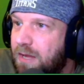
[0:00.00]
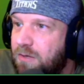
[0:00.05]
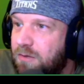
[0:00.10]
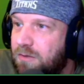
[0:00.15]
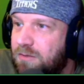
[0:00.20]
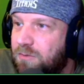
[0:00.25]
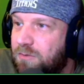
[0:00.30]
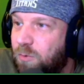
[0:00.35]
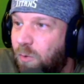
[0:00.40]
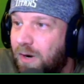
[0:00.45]

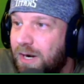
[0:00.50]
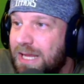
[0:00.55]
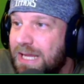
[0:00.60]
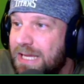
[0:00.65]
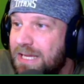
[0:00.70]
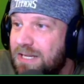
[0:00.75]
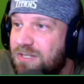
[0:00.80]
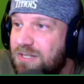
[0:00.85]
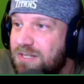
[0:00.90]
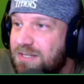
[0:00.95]
you
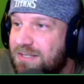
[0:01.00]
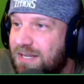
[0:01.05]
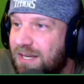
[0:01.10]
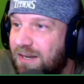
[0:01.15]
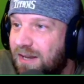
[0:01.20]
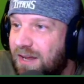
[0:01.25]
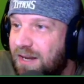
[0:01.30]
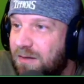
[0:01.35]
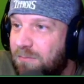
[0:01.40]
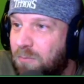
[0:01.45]
20 inches
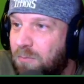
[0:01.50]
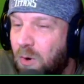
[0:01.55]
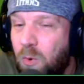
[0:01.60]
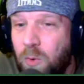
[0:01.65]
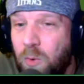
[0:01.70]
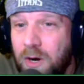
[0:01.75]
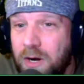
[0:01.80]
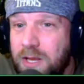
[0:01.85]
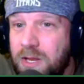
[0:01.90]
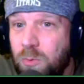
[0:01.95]
tonight, bro.
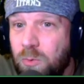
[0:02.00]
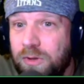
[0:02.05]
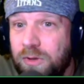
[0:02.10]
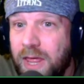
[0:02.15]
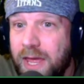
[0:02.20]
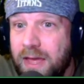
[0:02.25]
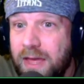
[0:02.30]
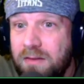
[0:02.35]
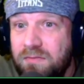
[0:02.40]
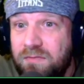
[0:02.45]
Where do you
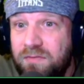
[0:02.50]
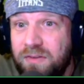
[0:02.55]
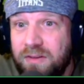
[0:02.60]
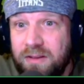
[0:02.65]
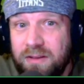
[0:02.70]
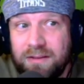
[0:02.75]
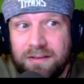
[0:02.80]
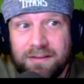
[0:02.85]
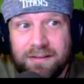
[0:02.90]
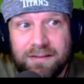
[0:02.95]
live?
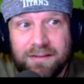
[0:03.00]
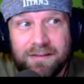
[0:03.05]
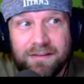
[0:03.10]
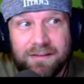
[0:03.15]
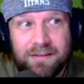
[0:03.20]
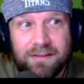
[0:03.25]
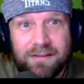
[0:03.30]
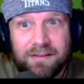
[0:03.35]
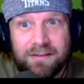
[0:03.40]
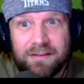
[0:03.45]
He said
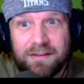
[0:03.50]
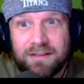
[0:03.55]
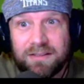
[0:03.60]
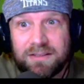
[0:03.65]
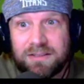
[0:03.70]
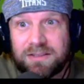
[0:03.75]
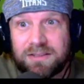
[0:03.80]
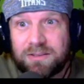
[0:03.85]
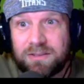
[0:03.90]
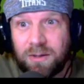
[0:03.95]
milk don't
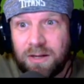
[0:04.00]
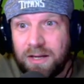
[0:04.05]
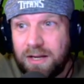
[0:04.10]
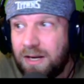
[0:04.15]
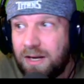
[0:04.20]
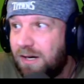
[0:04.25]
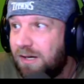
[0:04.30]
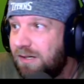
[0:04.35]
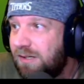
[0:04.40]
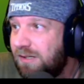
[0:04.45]
deliver
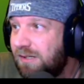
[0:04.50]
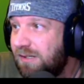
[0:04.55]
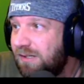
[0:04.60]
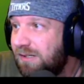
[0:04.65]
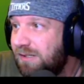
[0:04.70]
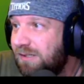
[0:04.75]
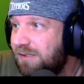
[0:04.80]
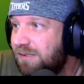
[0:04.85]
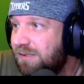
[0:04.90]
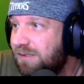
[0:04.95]
itself. Yeah,
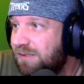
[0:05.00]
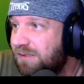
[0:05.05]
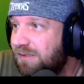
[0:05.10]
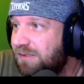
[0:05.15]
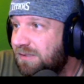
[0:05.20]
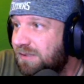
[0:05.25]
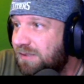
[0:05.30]
you're right.